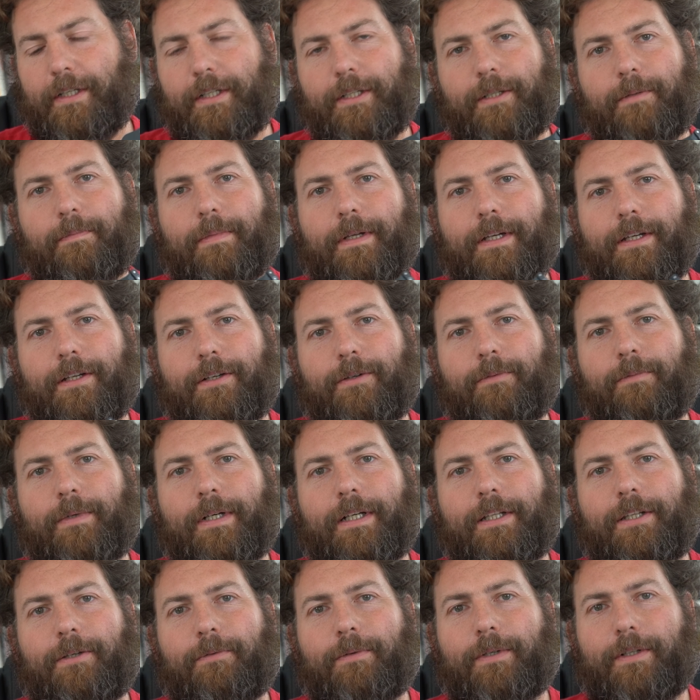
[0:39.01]
depending on
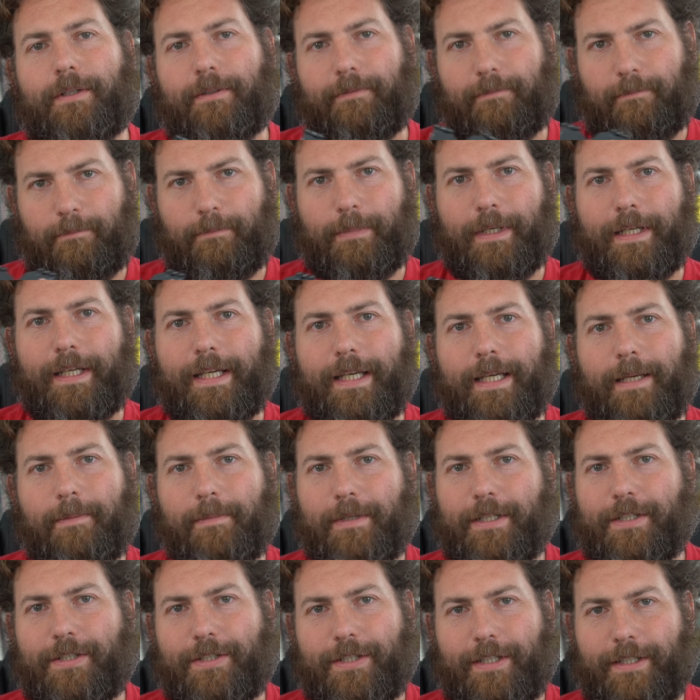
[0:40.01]
whether you want big
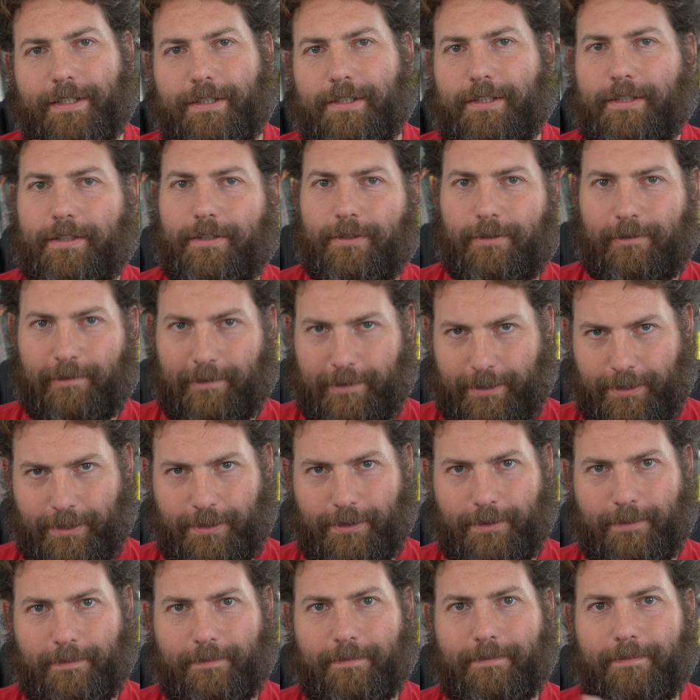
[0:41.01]
image sensor or a
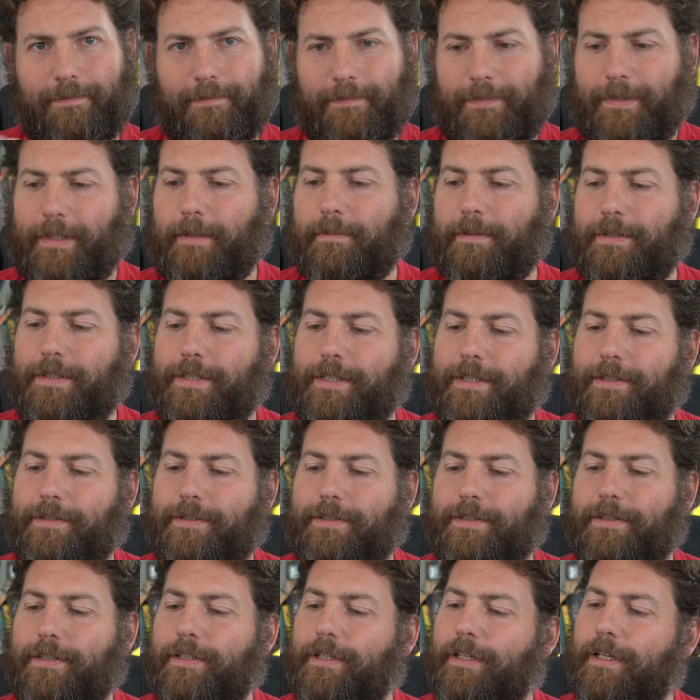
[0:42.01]
zoom image
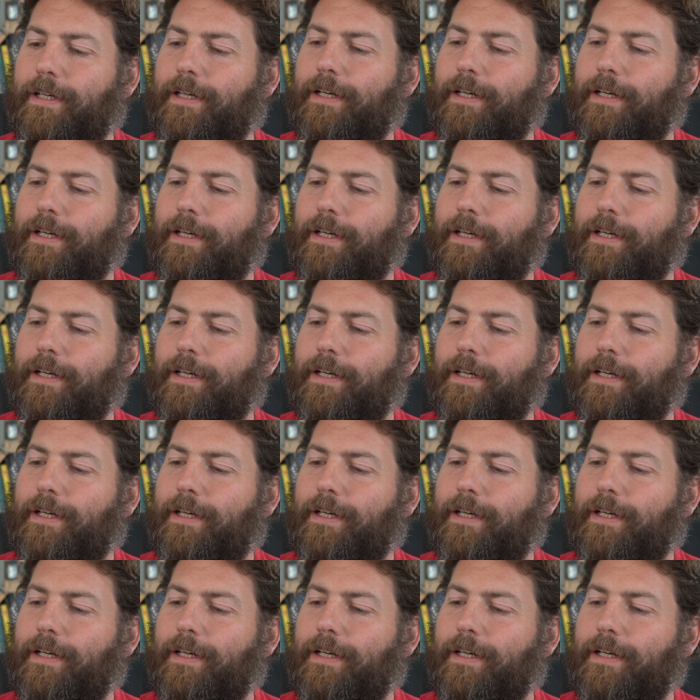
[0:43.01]
sensor,